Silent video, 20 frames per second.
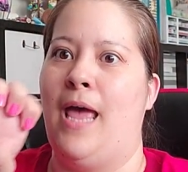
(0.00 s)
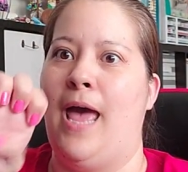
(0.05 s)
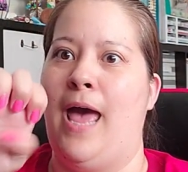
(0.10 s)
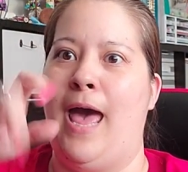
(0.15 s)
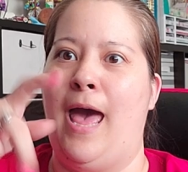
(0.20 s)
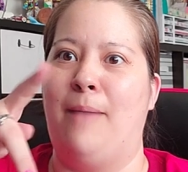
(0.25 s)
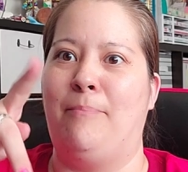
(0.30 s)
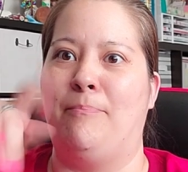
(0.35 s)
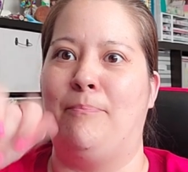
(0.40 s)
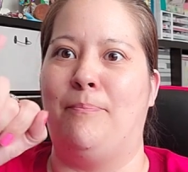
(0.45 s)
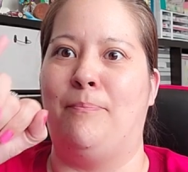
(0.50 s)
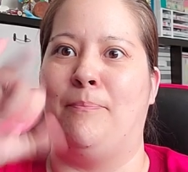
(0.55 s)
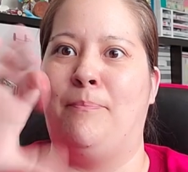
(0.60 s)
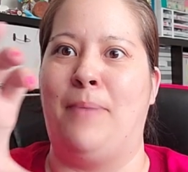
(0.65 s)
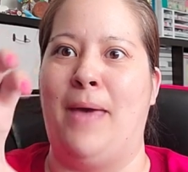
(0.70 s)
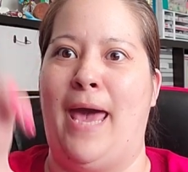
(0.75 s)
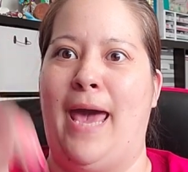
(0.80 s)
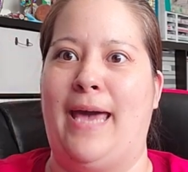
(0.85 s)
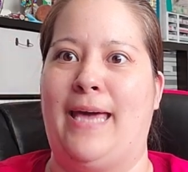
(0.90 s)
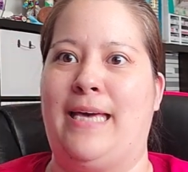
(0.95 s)

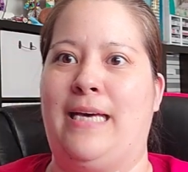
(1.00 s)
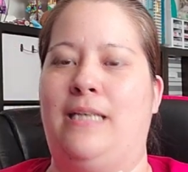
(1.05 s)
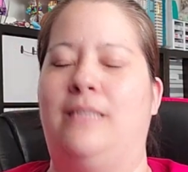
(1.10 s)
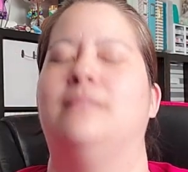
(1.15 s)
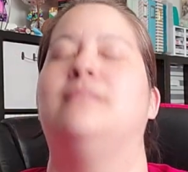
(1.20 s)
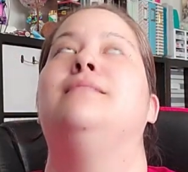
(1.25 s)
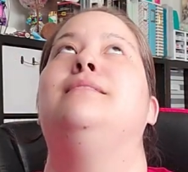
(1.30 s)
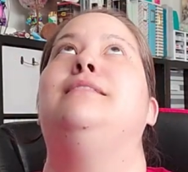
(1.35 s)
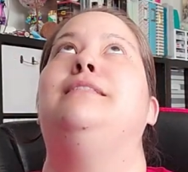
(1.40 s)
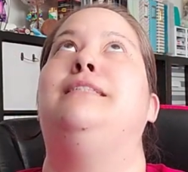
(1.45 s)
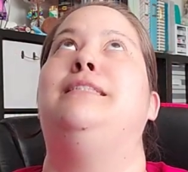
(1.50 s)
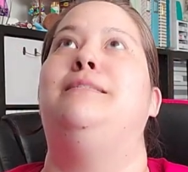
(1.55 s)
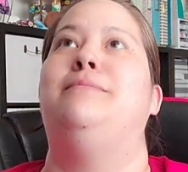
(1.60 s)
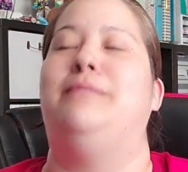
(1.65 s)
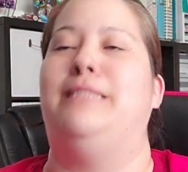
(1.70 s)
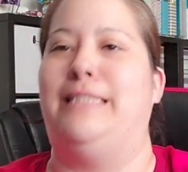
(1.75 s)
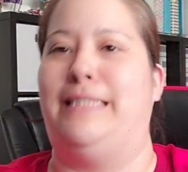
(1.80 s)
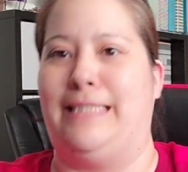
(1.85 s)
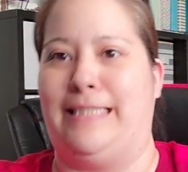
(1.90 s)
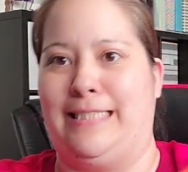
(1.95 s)
Epic. Oh
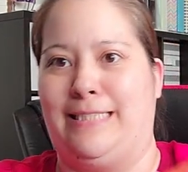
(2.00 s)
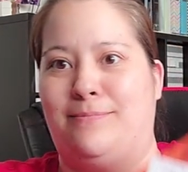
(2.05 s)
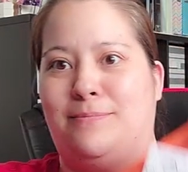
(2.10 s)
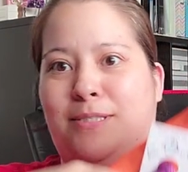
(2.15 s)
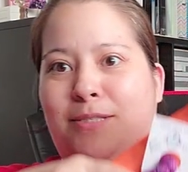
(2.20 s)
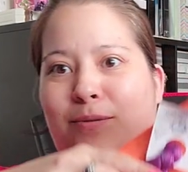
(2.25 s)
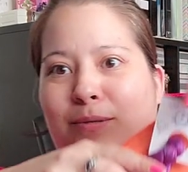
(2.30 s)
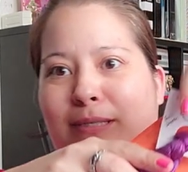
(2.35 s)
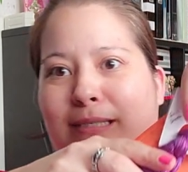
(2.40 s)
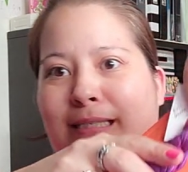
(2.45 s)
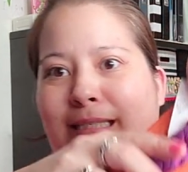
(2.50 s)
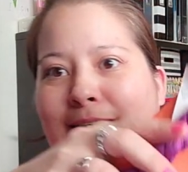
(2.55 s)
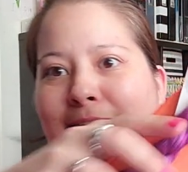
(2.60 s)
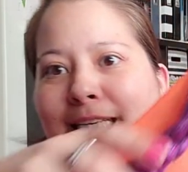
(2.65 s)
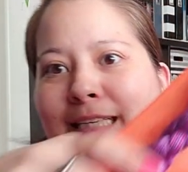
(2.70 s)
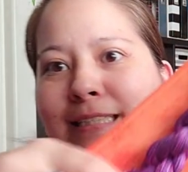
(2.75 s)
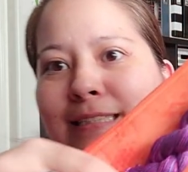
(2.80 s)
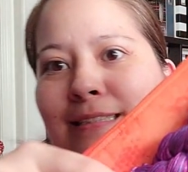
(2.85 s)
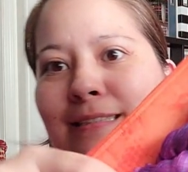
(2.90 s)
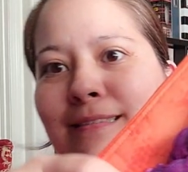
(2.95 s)
my god, I'm so
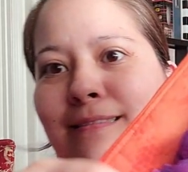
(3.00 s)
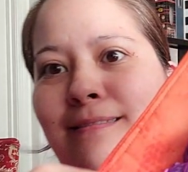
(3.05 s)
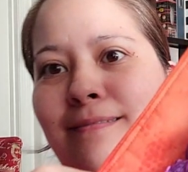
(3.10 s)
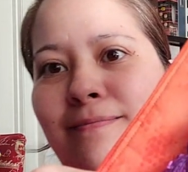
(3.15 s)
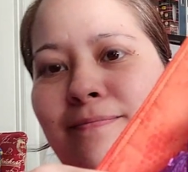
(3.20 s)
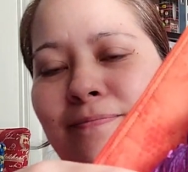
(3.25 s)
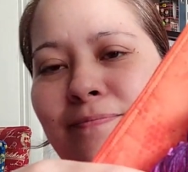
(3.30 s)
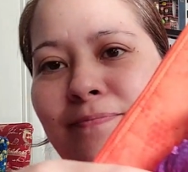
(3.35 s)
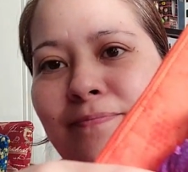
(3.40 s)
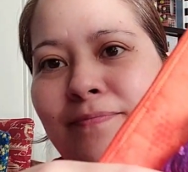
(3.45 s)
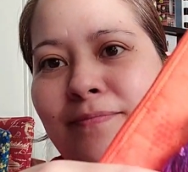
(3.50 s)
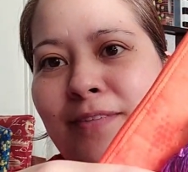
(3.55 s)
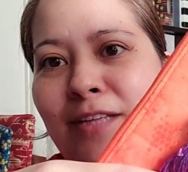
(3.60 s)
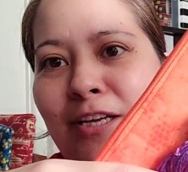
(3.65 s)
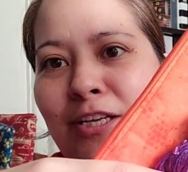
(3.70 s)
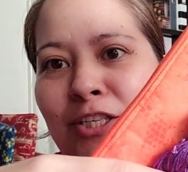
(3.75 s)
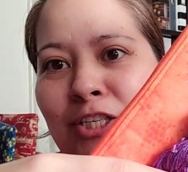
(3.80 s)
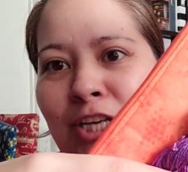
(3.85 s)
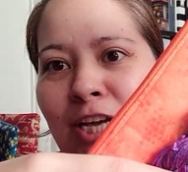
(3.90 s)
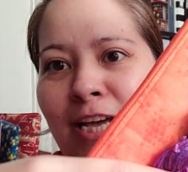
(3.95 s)
excited.
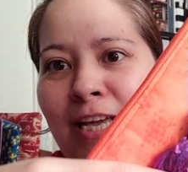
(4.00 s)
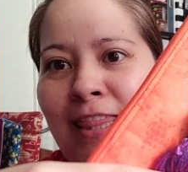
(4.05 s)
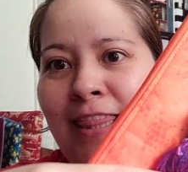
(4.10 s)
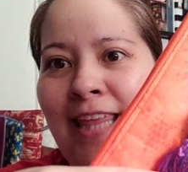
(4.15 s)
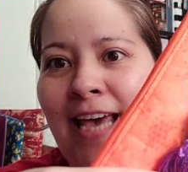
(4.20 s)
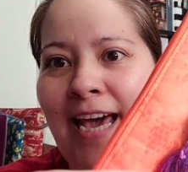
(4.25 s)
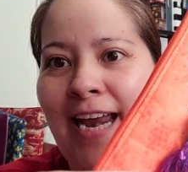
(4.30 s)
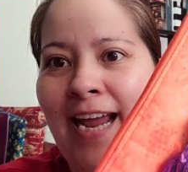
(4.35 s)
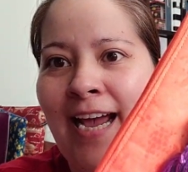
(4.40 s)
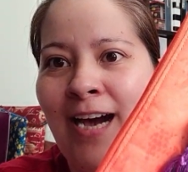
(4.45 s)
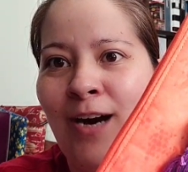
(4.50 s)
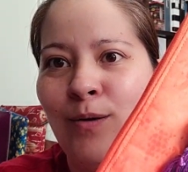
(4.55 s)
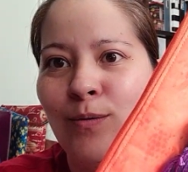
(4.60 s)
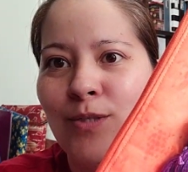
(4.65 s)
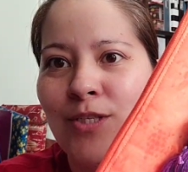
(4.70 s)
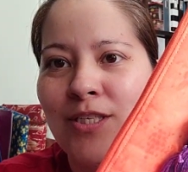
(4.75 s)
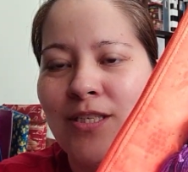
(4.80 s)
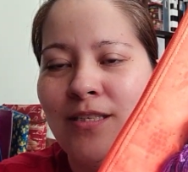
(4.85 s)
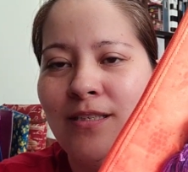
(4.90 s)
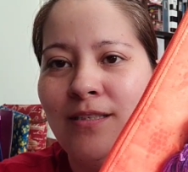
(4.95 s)
Check that
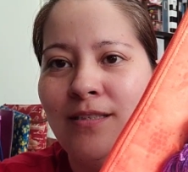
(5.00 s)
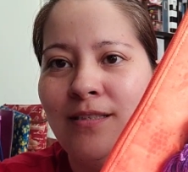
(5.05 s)
out.